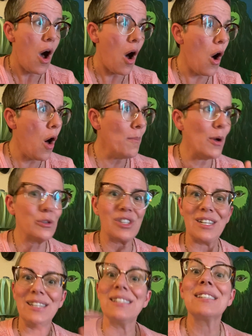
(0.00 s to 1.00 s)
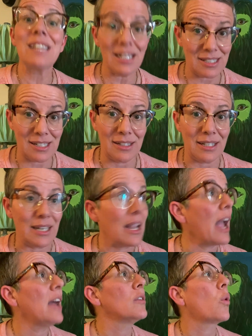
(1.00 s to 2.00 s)
almost consistently
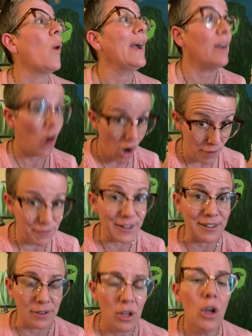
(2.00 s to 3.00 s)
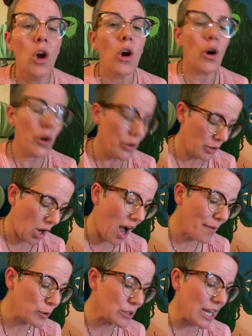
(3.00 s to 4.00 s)
and quite often heard
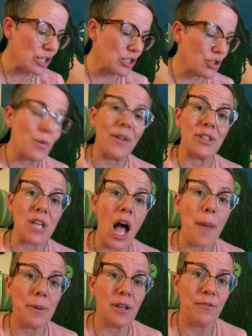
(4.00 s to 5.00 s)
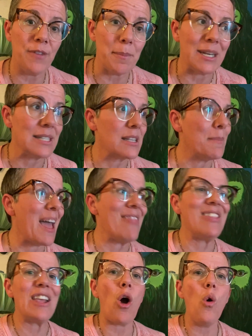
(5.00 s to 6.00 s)
conversations around the topic of feminism, and
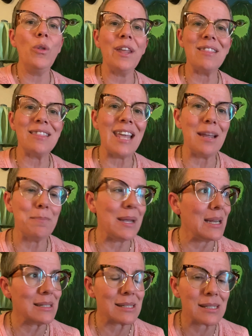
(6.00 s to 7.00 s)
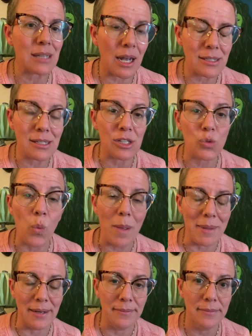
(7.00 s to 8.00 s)
the only thing being discussed is
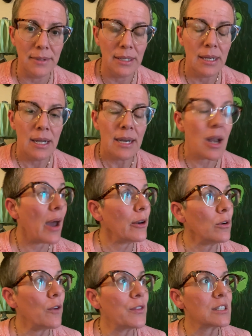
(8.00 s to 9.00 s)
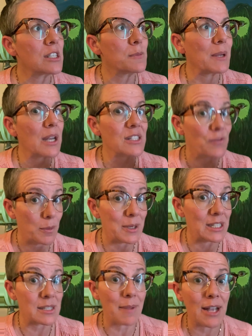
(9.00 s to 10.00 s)
women. Now, I don't know if this is because
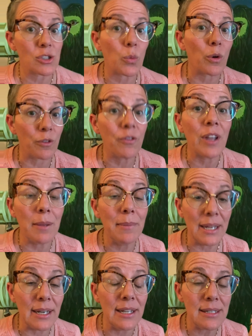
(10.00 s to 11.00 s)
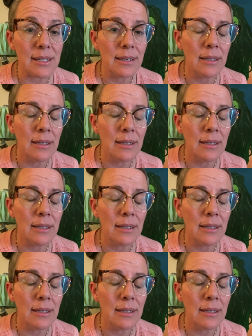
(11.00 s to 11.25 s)
feminism has the word femme in it,